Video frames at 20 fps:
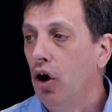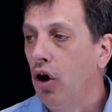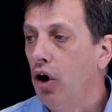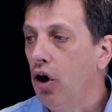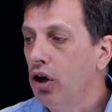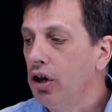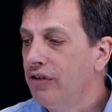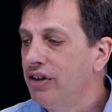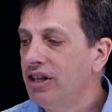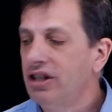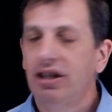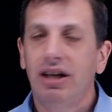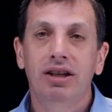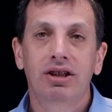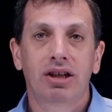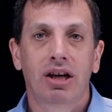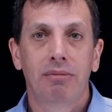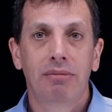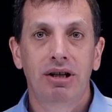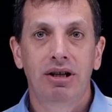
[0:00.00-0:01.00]
All of these
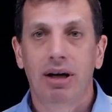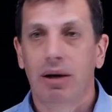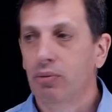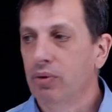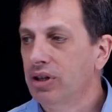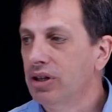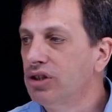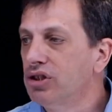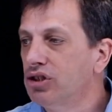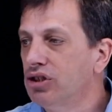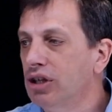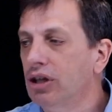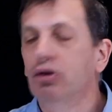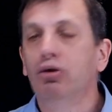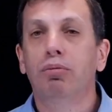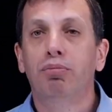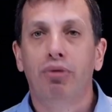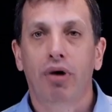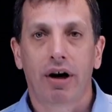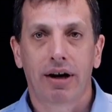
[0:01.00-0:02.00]
things can be done with a
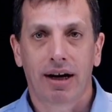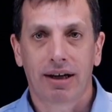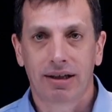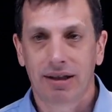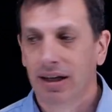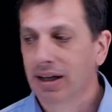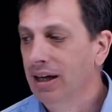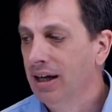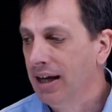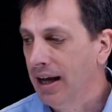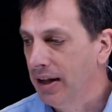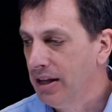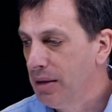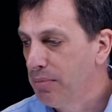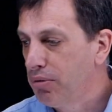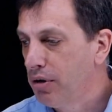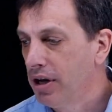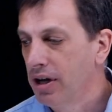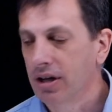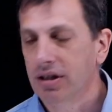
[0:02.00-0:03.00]
single product, and
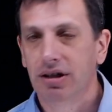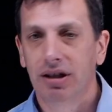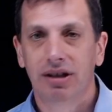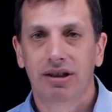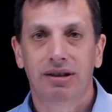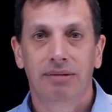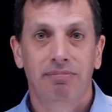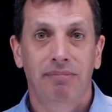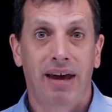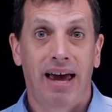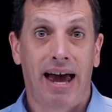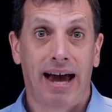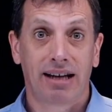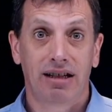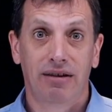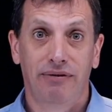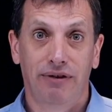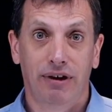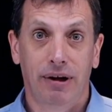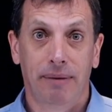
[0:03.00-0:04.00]
that product is
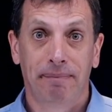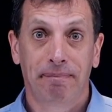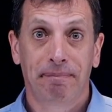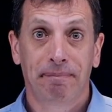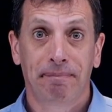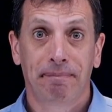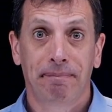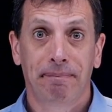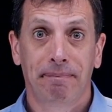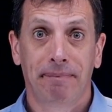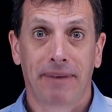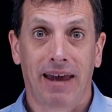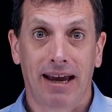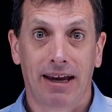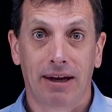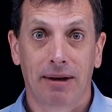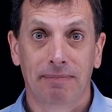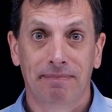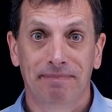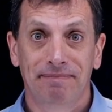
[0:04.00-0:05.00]
Actifio.
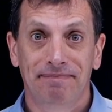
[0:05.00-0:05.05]
Thank you.